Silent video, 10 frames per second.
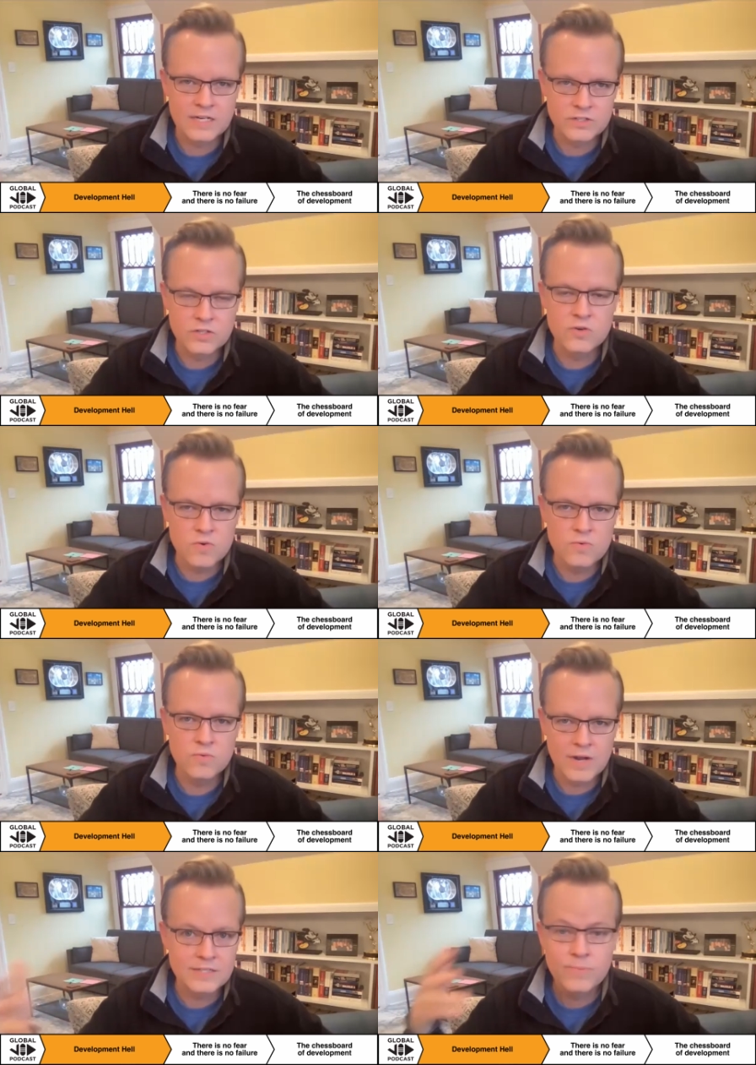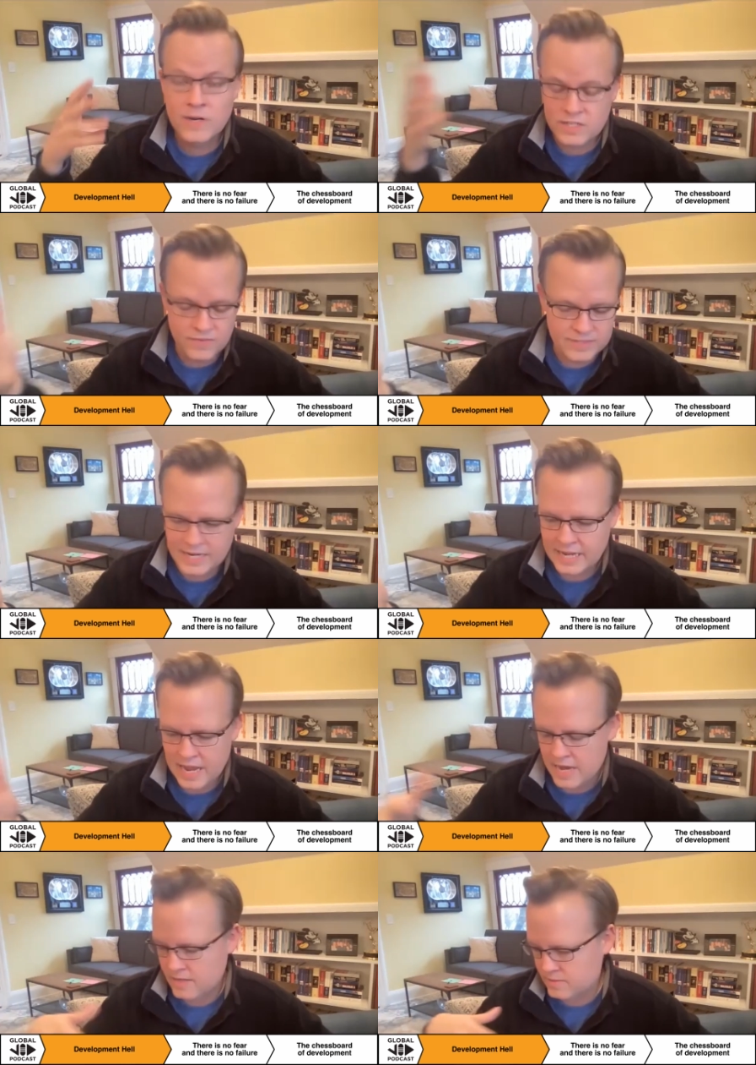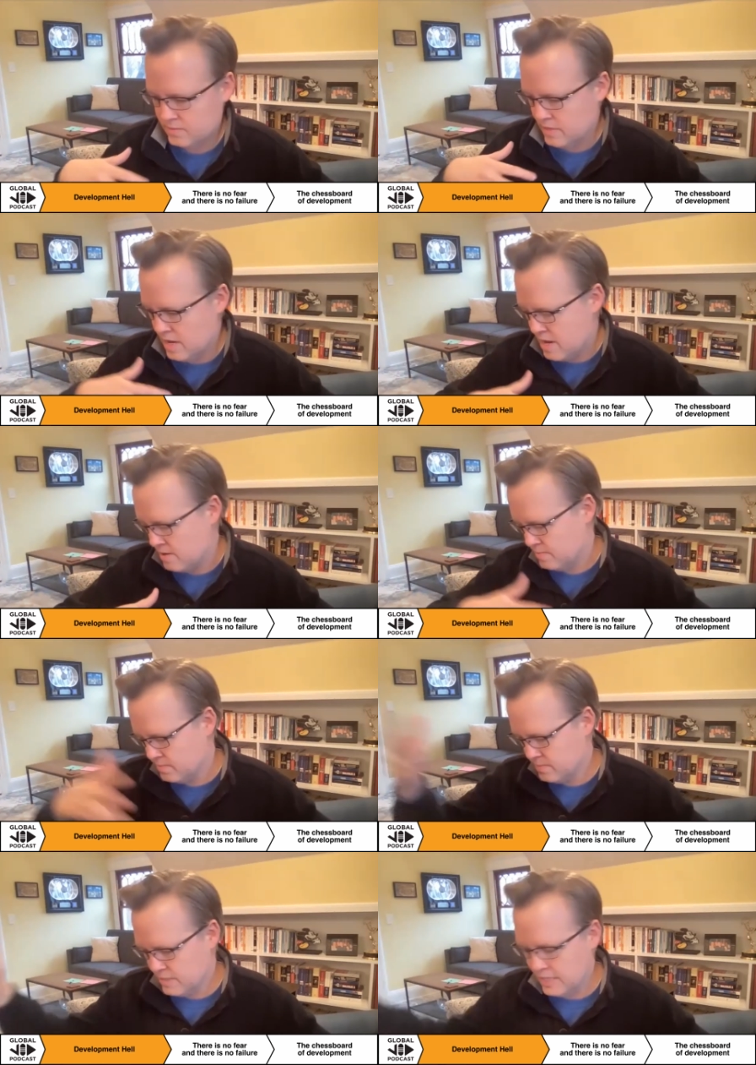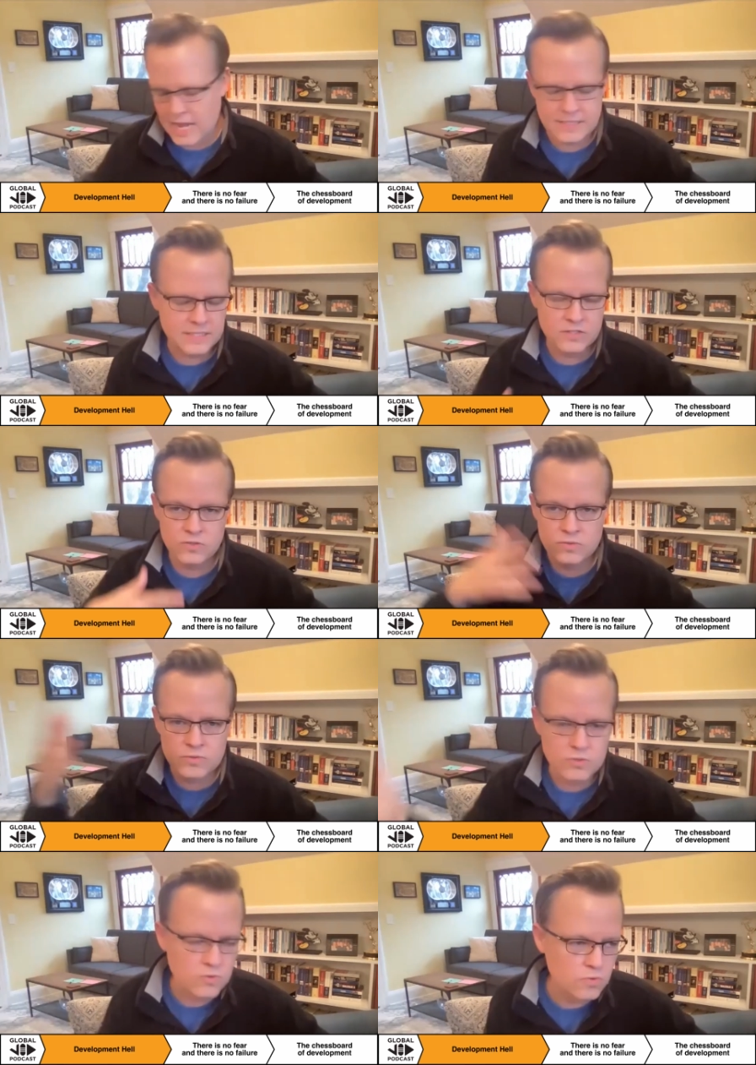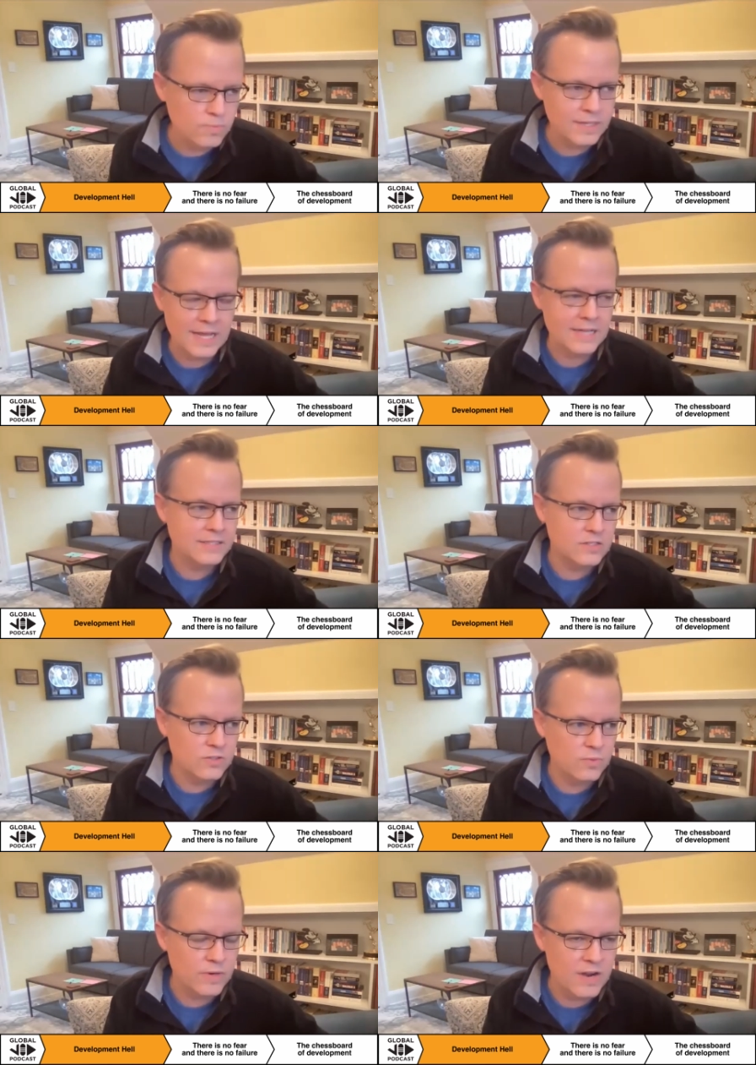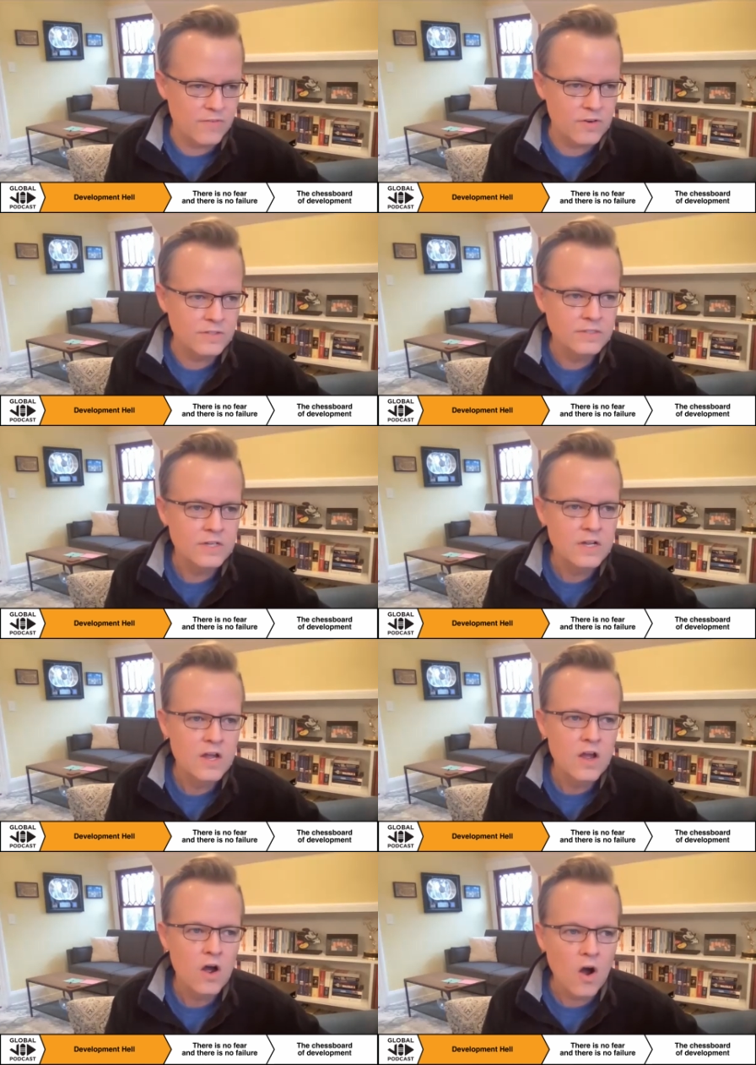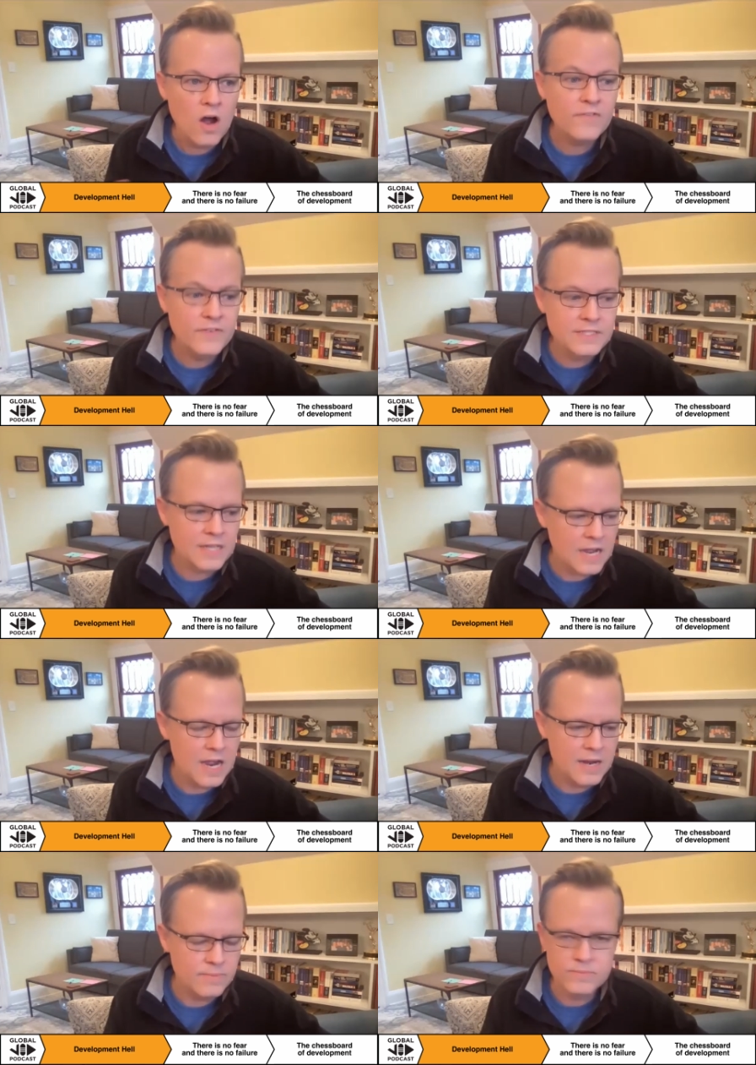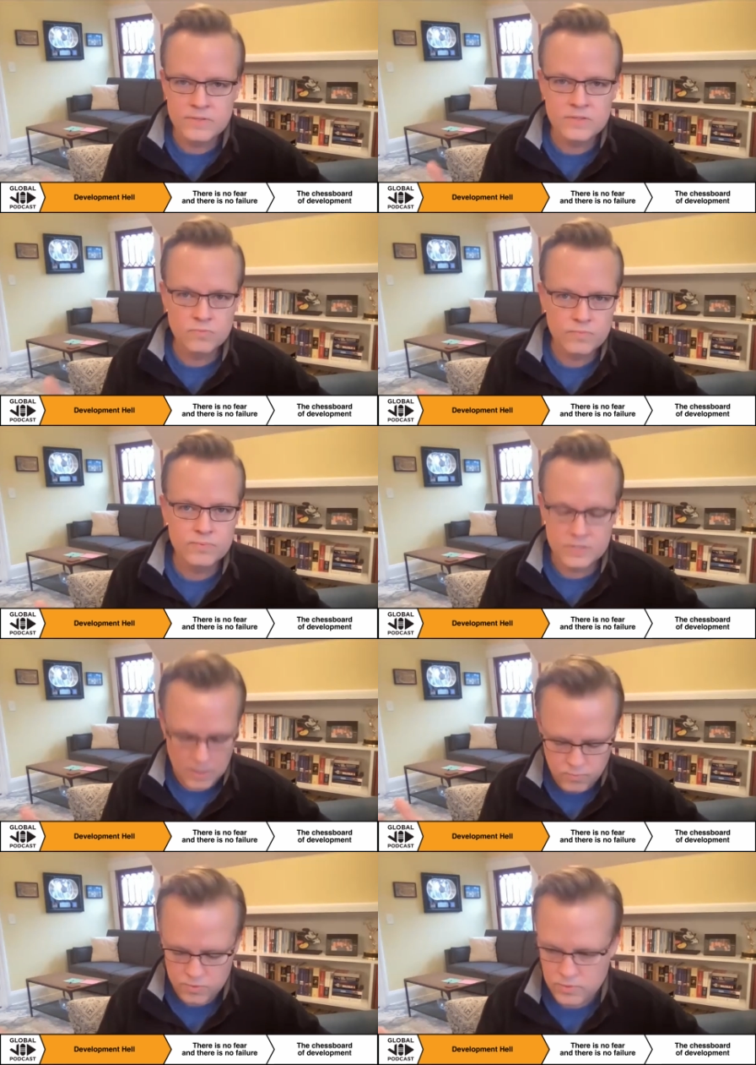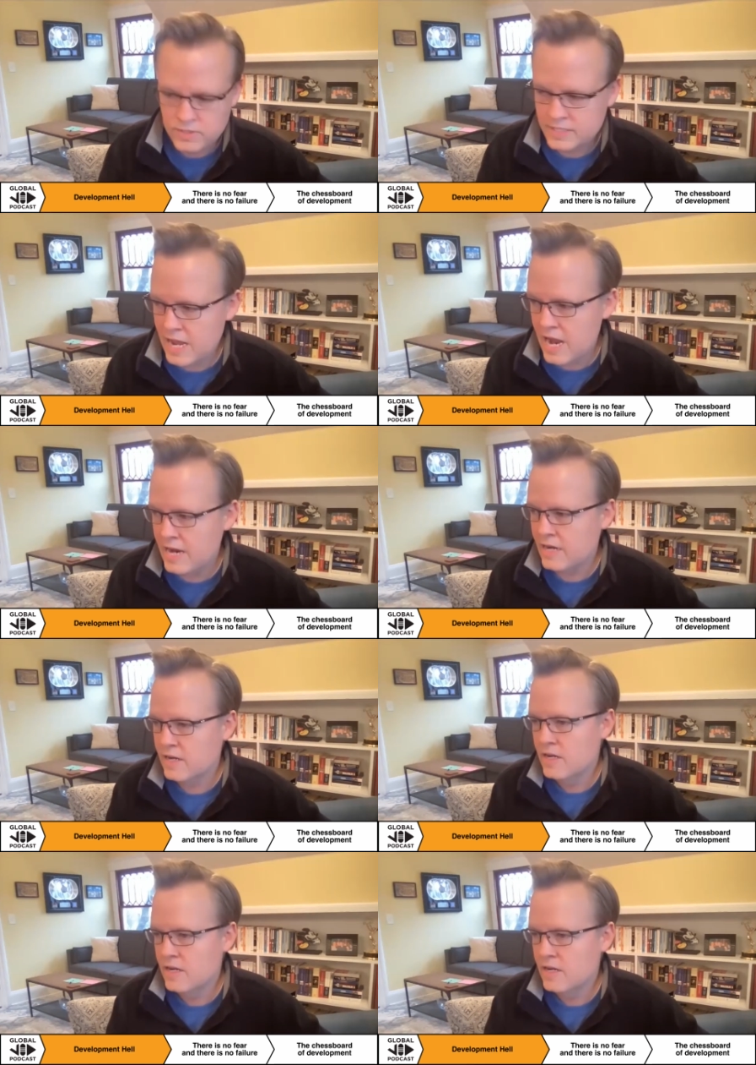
do as much of as I can, classes or Zoom classes or whatever, oftentimes someone will say,